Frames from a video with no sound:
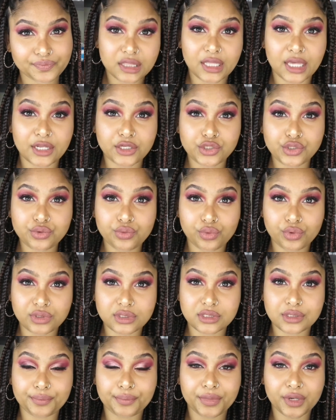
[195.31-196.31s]
Then
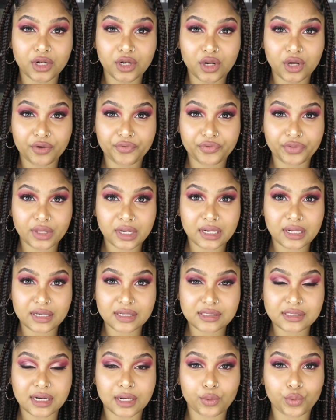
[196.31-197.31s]
towards the middle of the
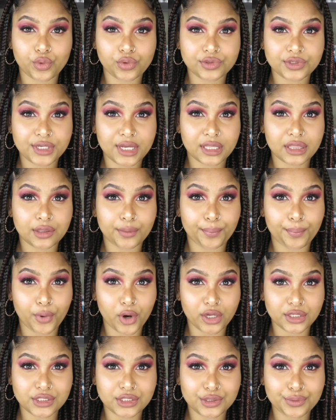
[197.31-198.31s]
list and also at the
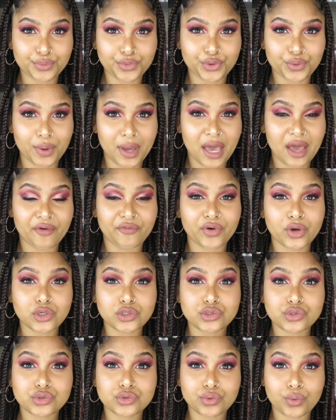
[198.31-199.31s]
bottom you have
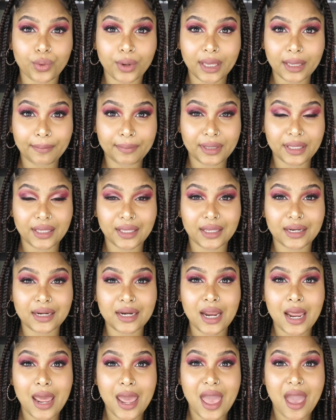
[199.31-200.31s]

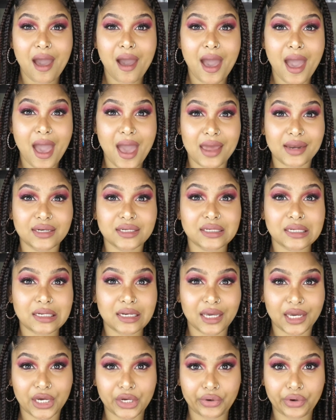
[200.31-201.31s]
soybean and
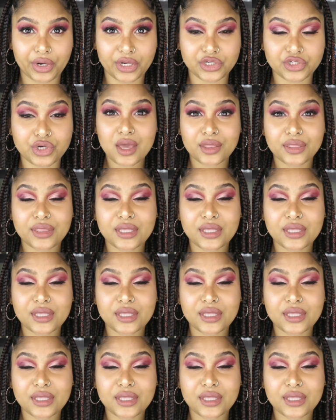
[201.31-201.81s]
licorice.